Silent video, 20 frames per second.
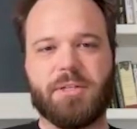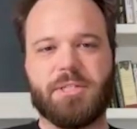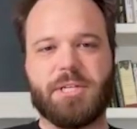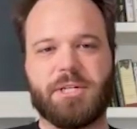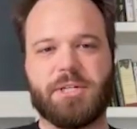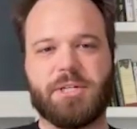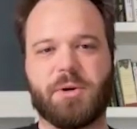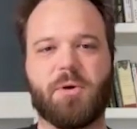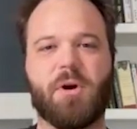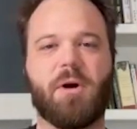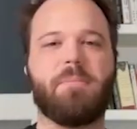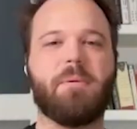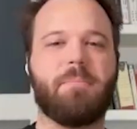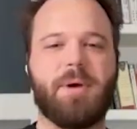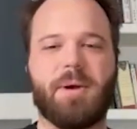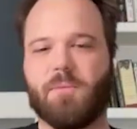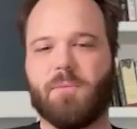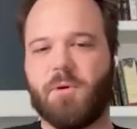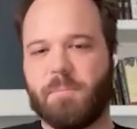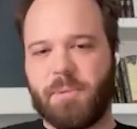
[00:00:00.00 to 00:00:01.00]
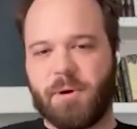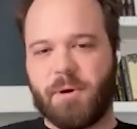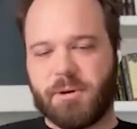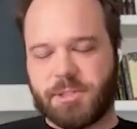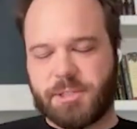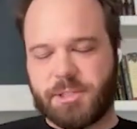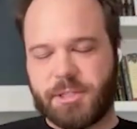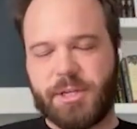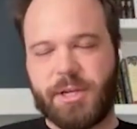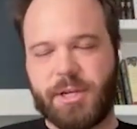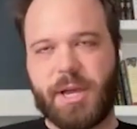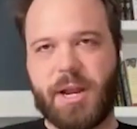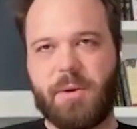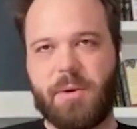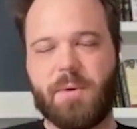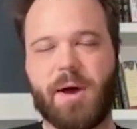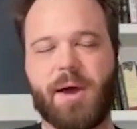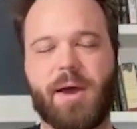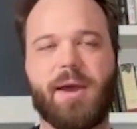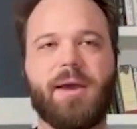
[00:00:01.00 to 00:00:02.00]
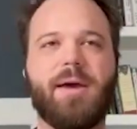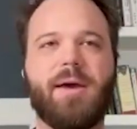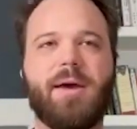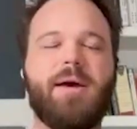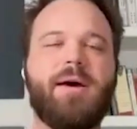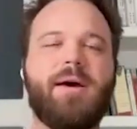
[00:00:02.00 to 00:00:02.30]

tend to grow up a bit more personally anyway,